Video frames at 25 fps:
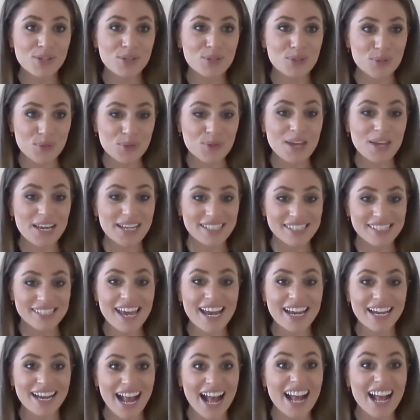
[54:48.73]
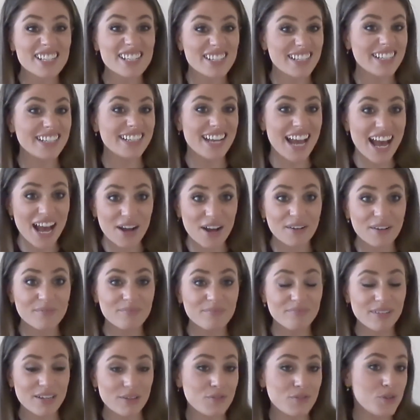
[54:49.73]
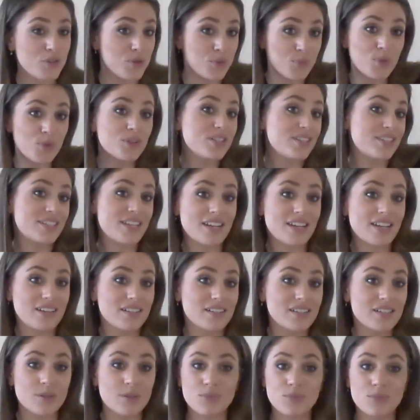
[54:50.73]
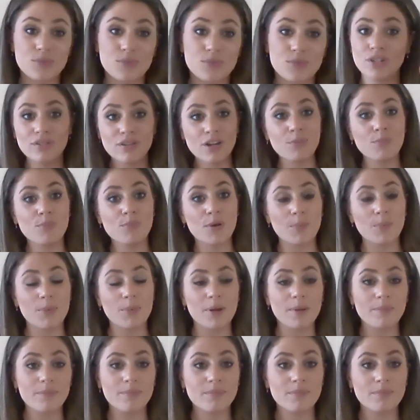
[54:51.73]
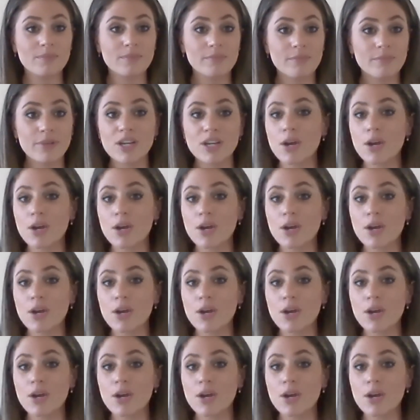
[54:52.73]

Do they say, actually, yeah, if you would send in a substitute, no problem.